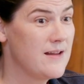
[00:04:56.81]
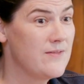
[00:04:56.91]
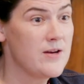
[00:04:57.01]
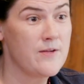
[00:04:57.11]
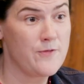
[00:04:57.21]

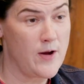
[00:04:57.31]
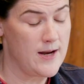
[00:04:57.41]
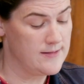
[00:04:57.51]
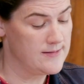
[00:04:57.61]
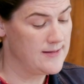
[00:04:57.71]
even a
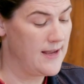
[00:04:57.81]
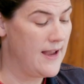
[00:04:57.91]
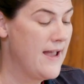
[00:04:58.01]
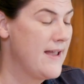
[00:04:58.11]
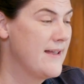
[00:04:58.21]
friend, to say,
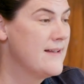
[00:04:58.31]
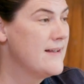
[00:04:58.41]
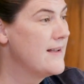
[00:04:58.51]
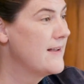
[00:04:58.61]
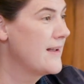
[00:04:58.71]
hey,
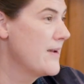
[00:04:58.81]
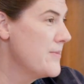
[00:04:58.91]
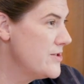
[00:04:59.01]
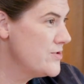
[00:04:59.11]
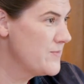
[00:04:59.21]
Can
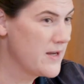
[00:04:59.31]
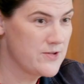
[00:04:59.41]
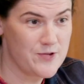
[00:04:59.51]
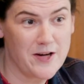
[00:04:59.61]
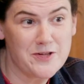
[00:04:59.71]
I read you my
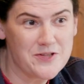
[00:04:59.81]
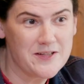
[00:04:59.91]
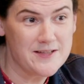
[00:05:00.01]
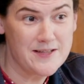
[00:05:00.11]
introduction